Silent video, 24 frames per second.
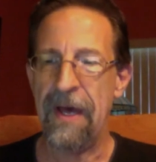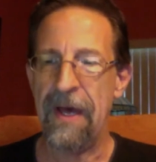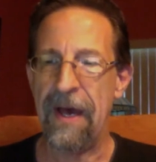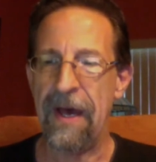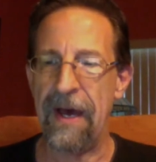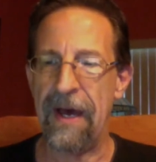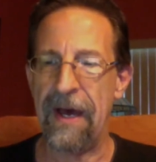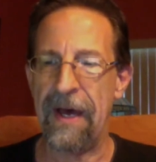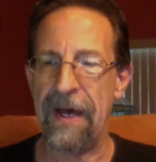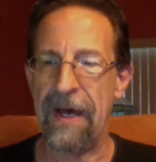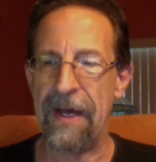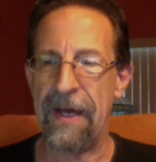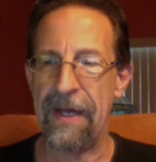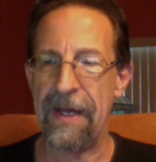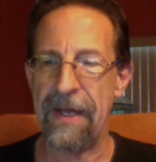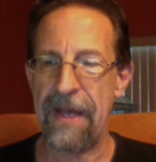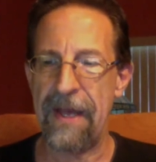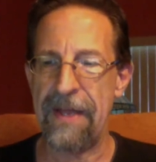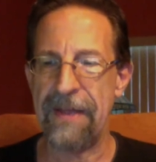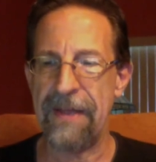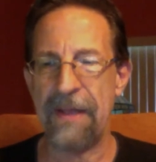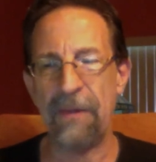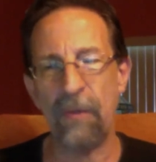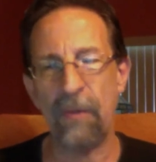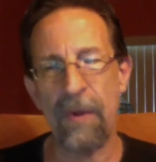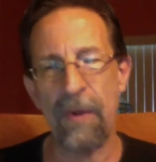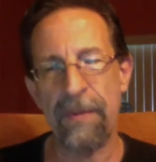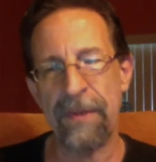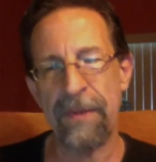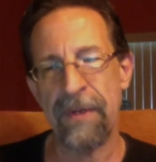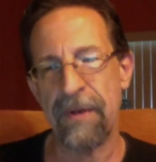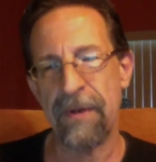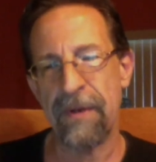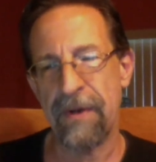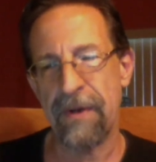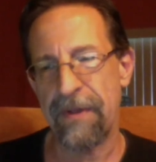And that
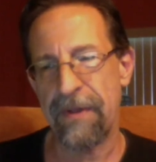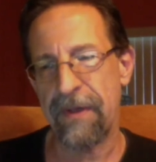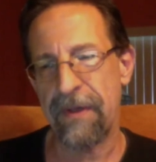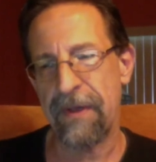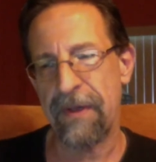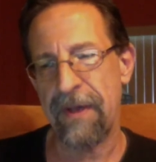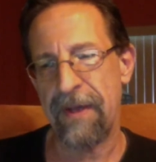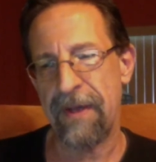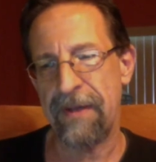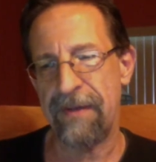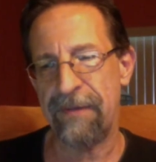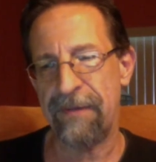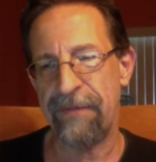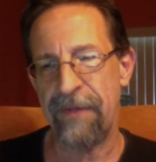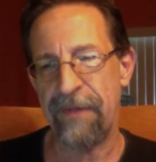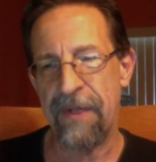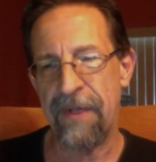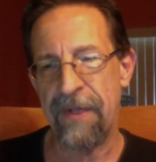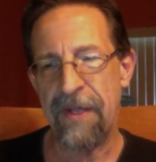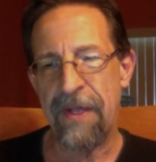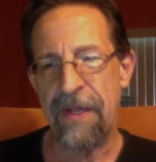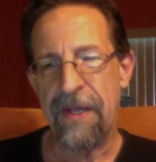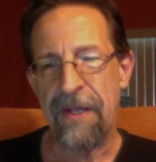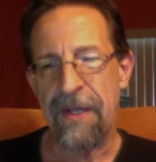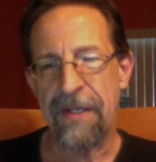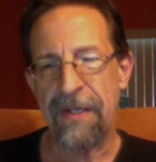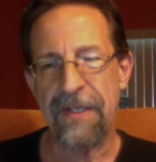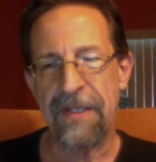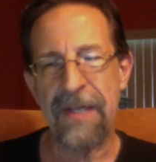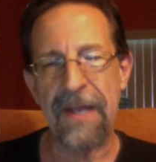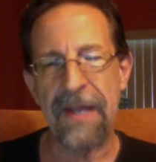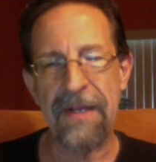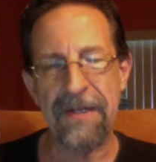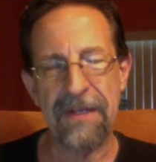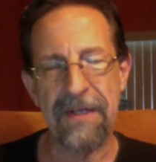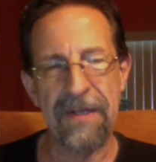women are the kind of
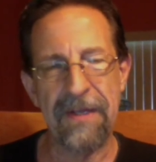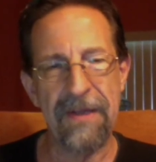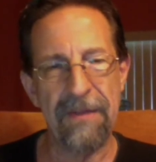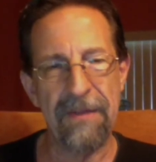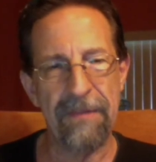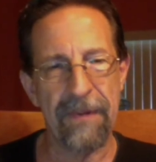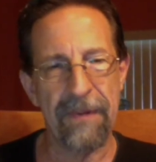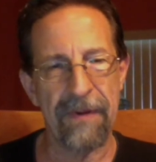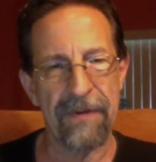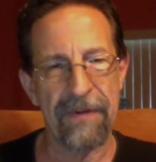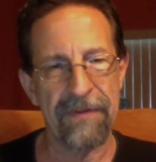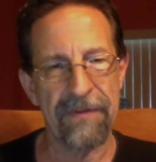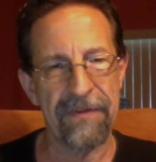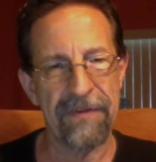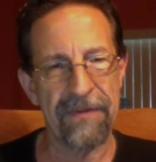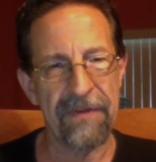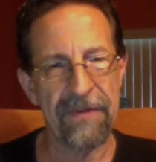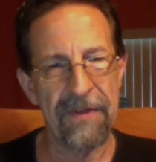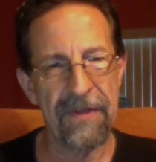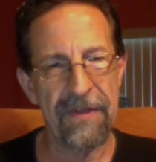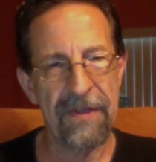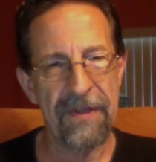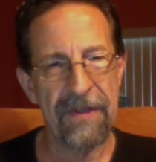gatekeepers.